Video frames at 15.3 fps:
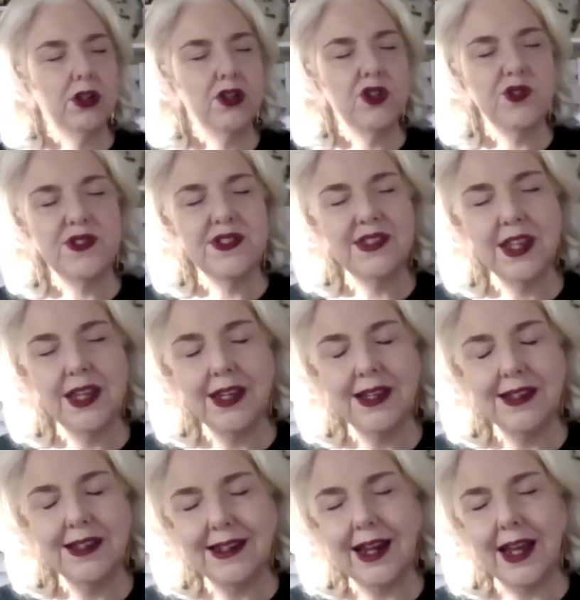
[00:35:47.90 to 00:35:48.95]
Do you sing?
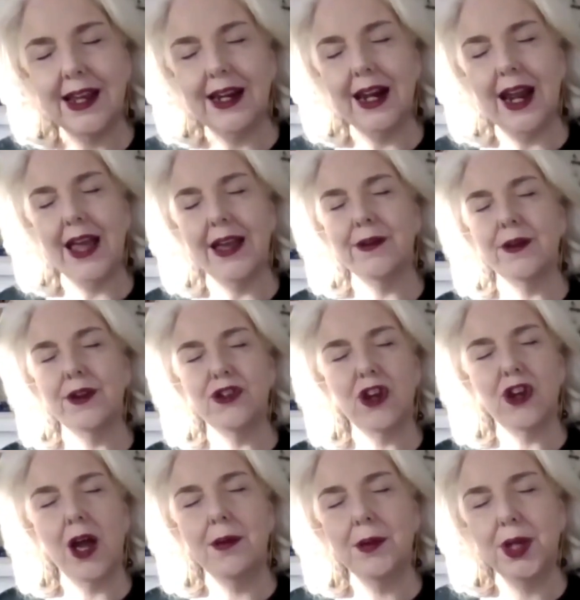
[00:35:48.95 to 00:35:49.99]
Is light language
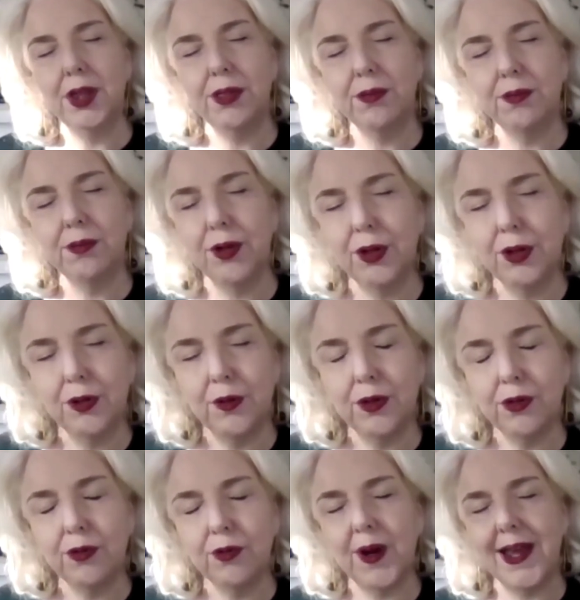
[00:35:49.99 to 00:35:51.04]
coming through
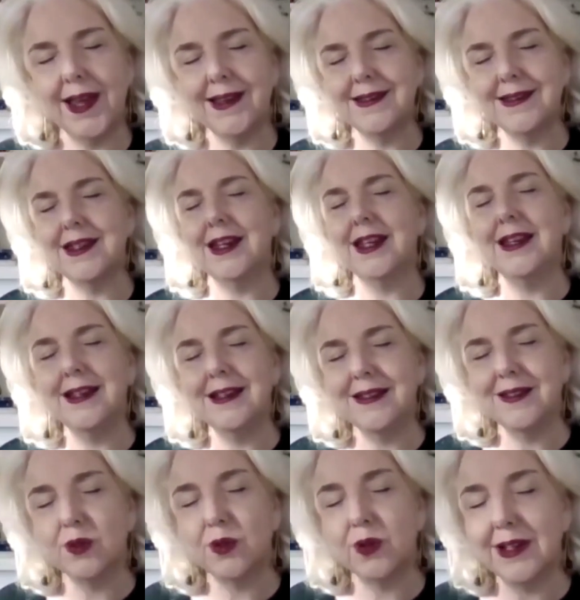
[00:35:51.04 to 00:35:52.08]
with grace and
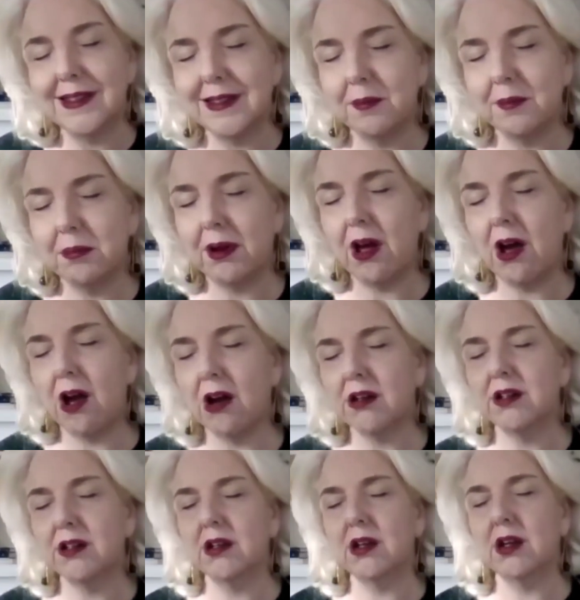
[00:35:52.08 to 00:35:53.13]
ease, or is it
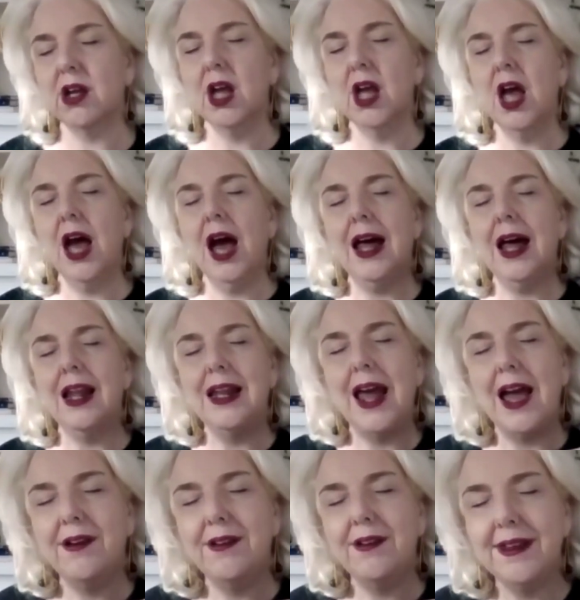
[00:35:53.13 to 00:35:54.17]
blocked? Uh,
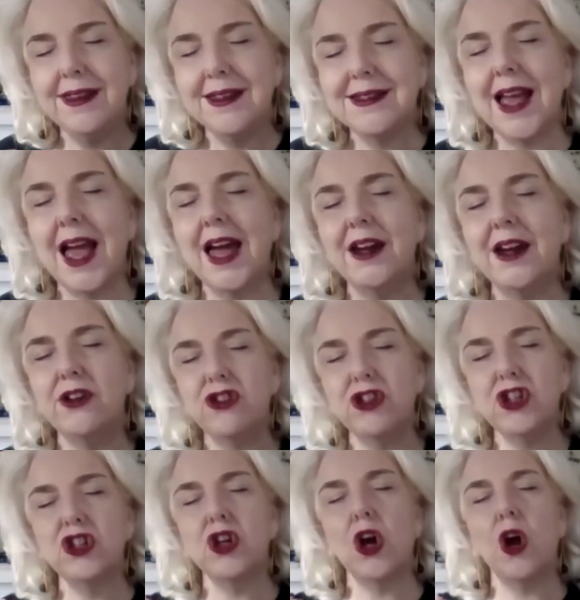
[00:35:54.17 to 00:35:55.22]
allowing this
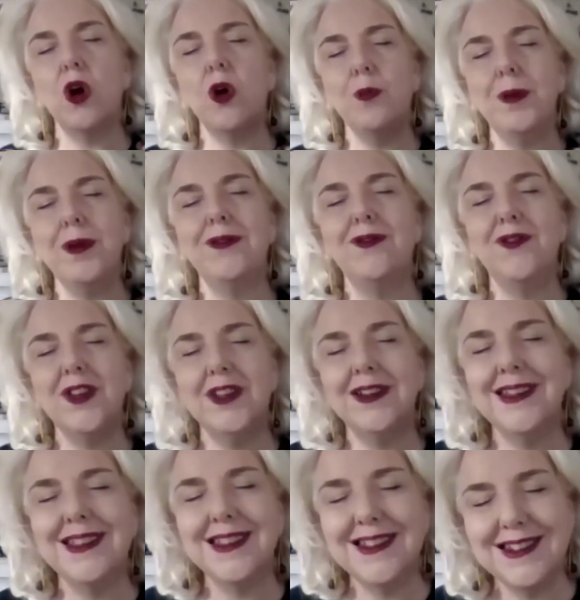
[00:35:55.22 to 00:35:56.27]
energy to open,
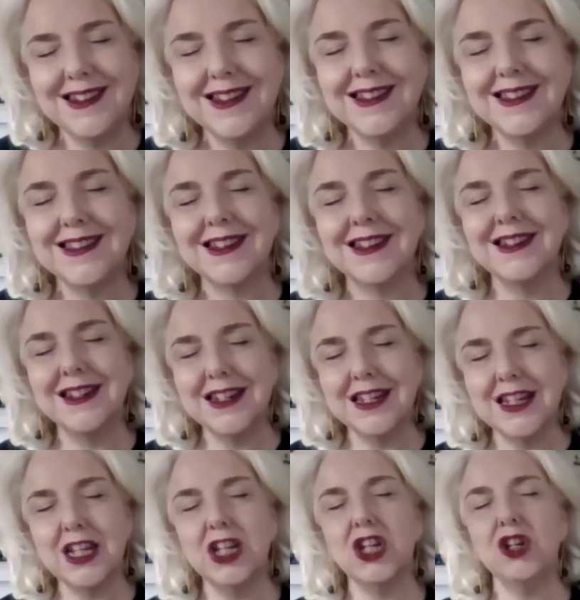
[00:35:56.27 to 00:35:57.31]
feeling the disc
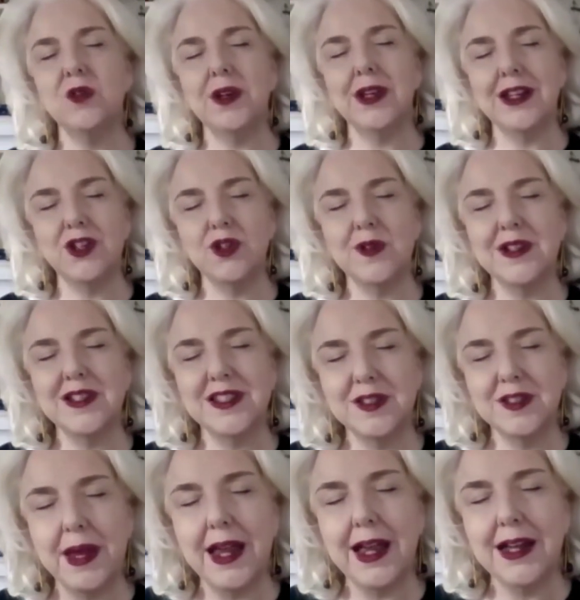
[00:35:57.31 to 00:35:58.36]
continuing to
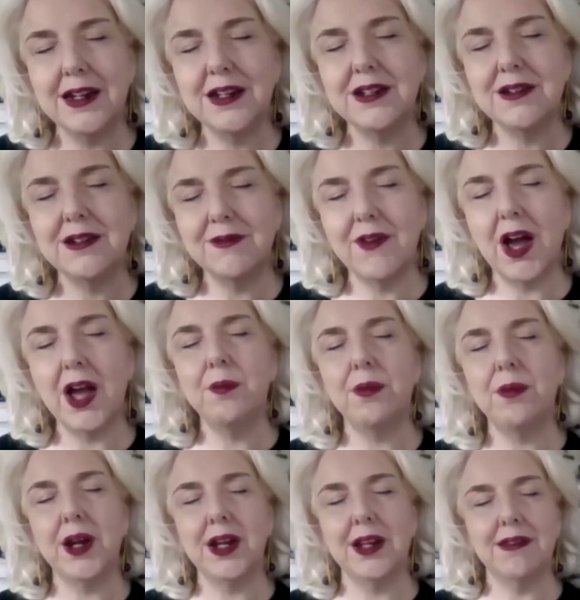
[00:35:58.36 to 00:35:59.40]
expand and to
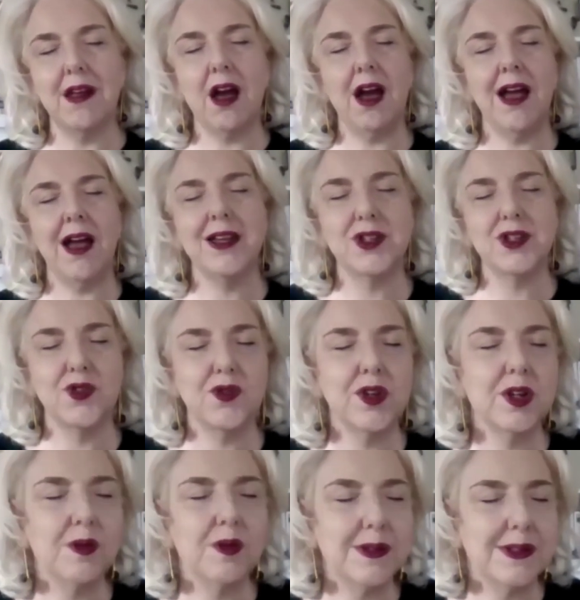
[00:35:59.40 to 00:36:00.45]
vibrate at the highest
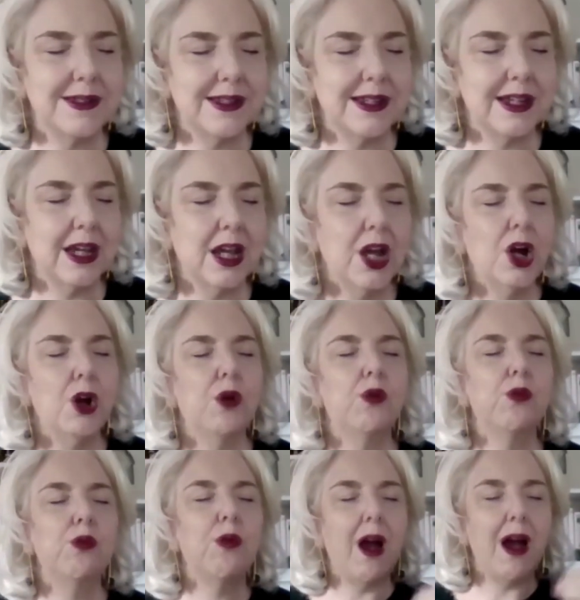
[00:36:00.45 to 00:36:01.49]
frequency,
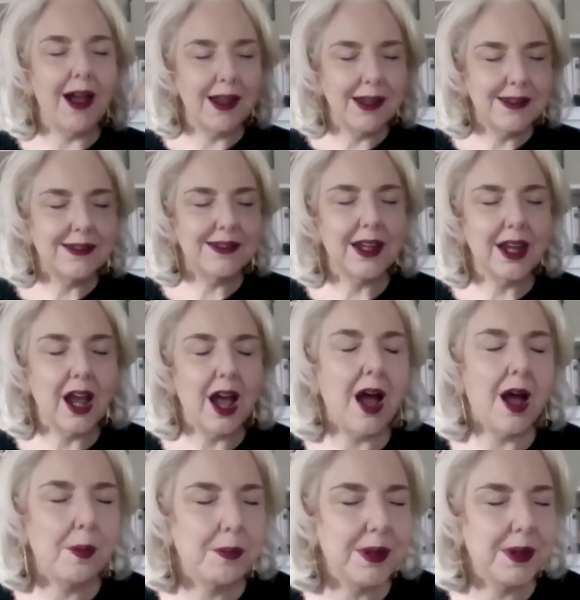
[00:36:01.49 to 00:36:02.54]
rising
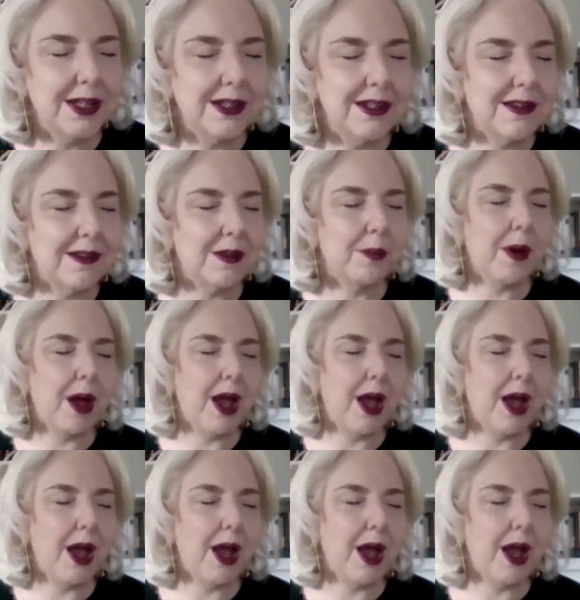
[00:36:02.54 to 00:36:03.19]
up into the